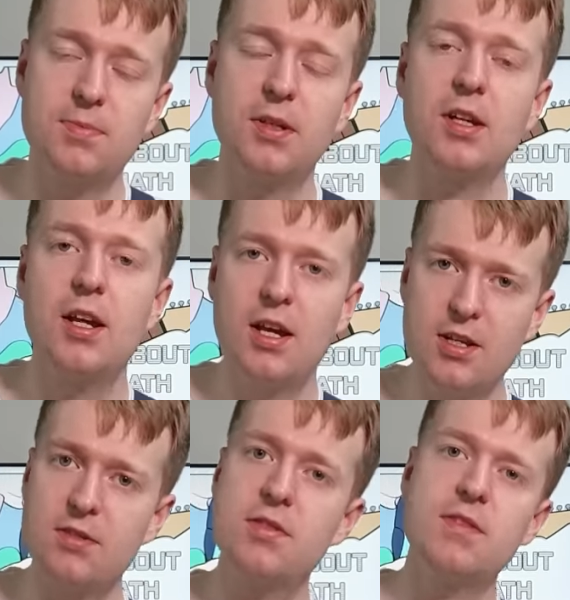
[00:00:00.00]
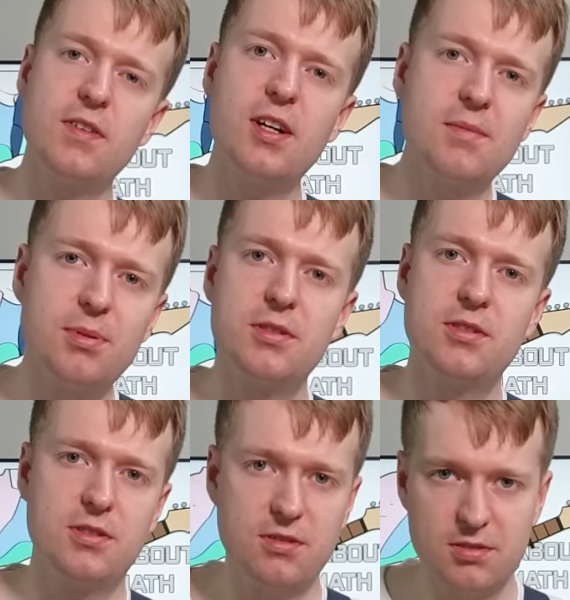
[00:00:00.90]
But it's also very
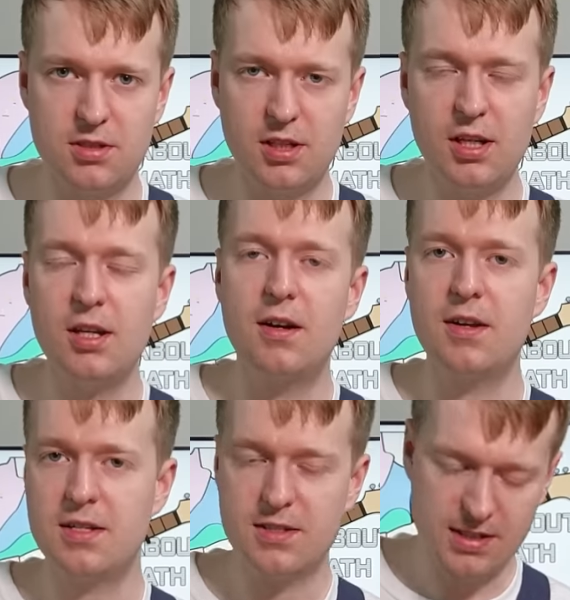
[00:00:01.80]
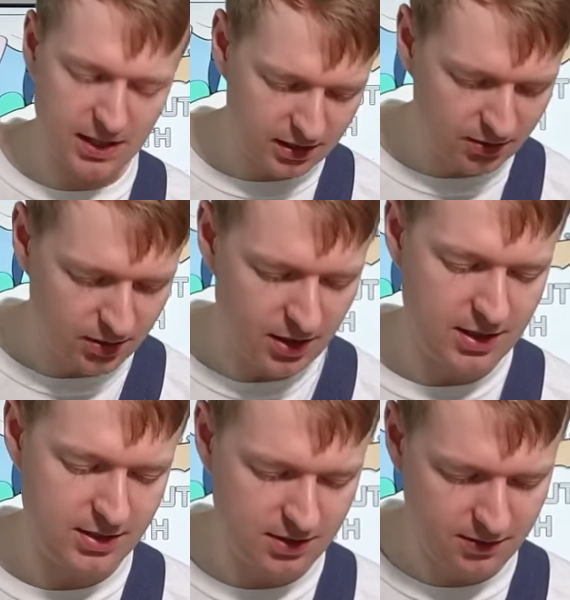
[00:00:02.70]
important to use your ear, and that's exactly what
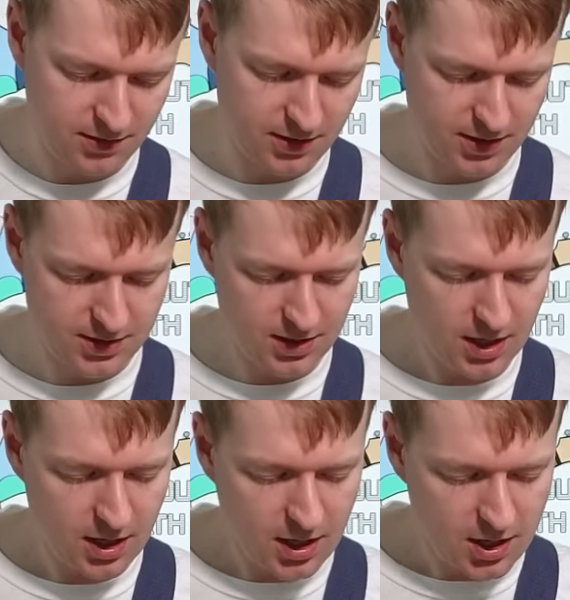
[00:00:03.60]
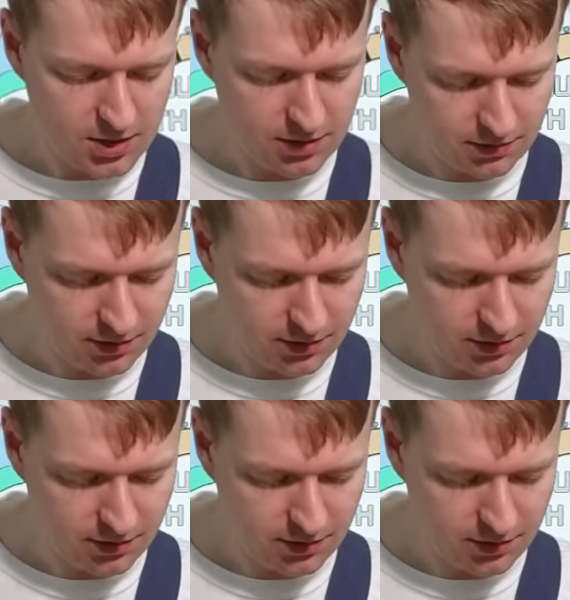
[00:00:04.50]
I did for this. So if,